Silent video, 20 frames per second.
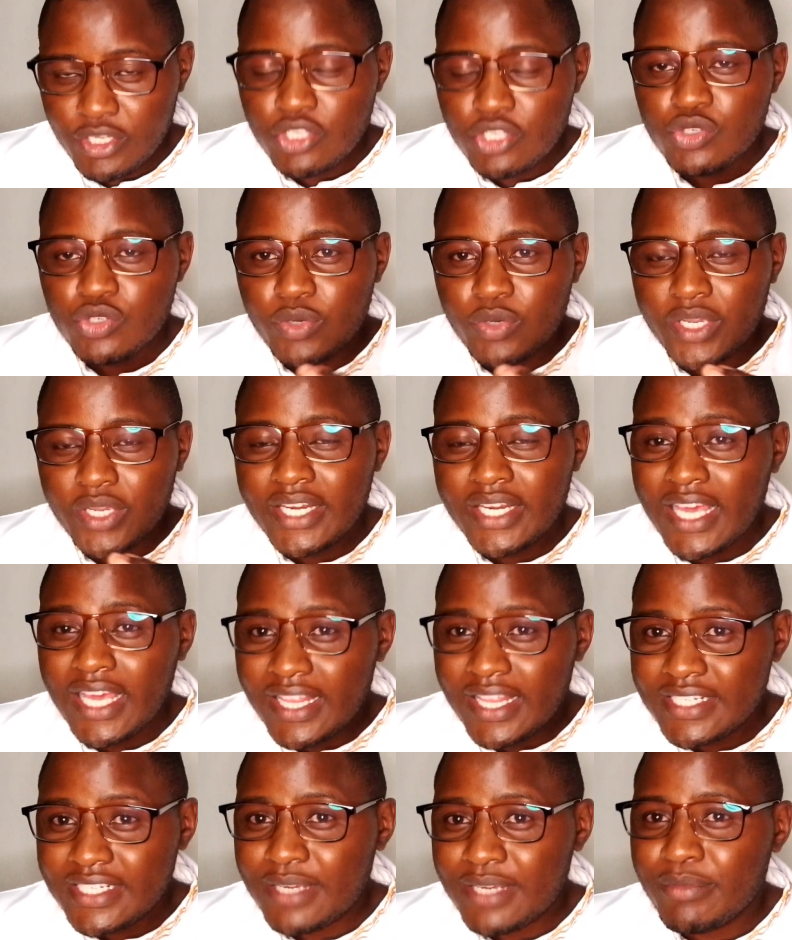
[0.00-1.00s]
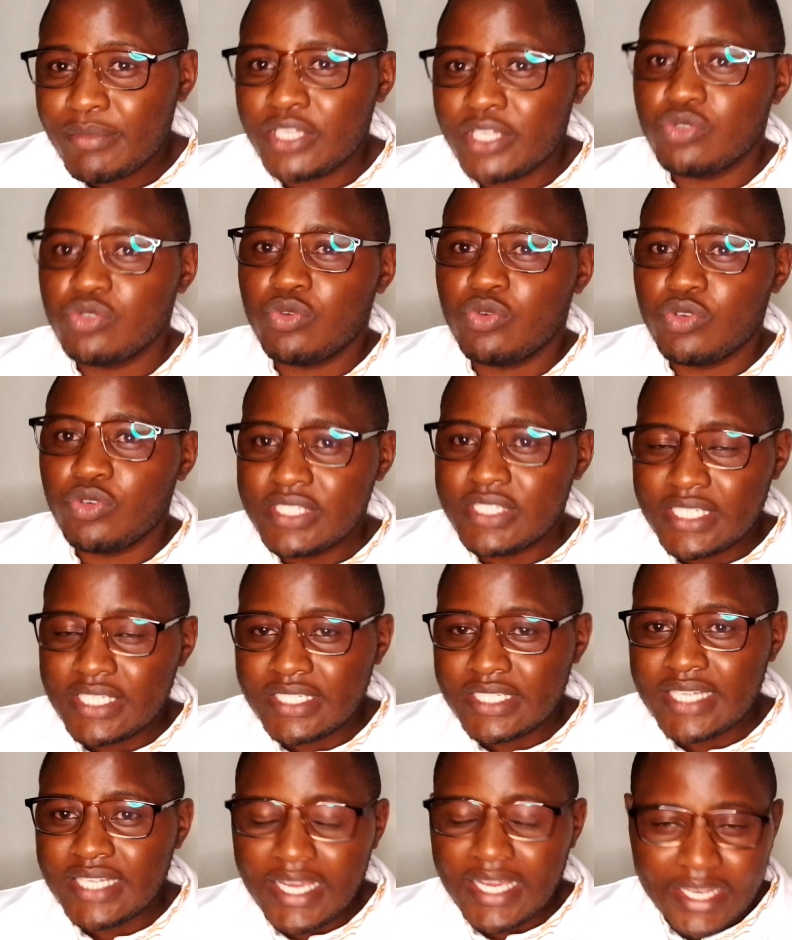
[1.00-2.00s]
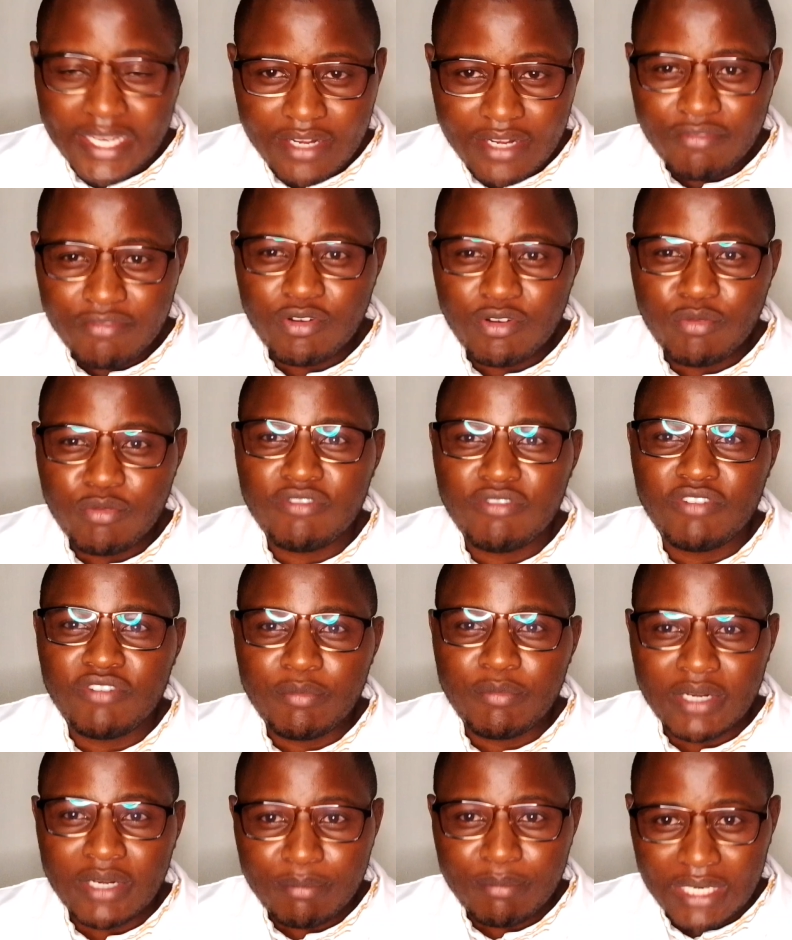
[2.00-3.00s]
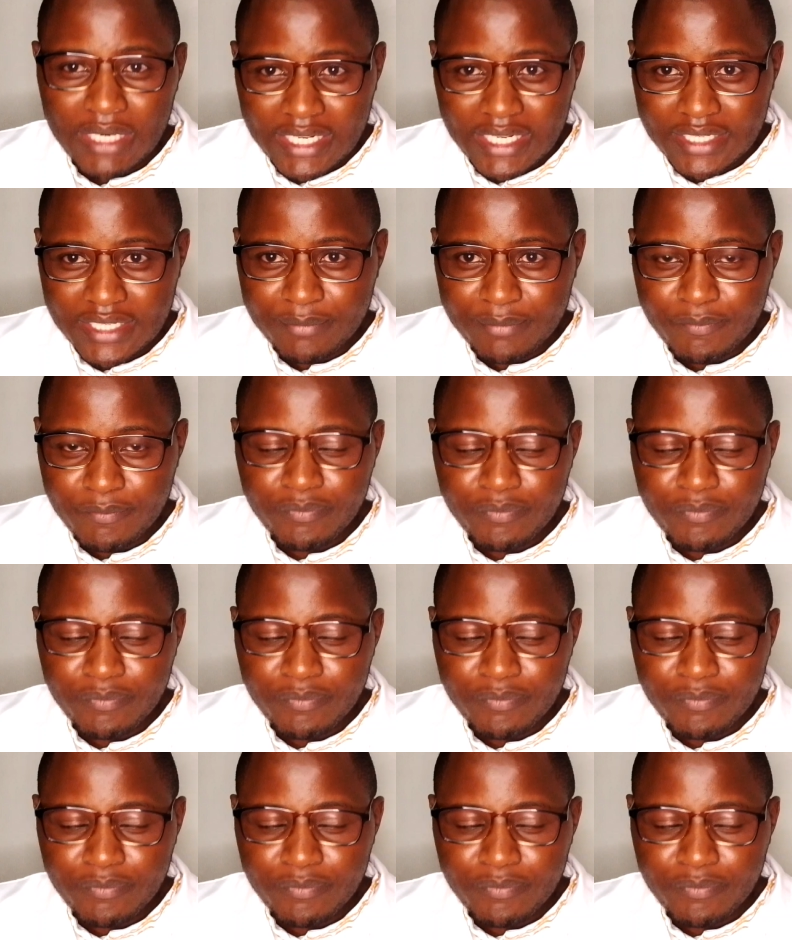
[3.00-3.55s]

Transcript: So any other time that you consider any form of family planning,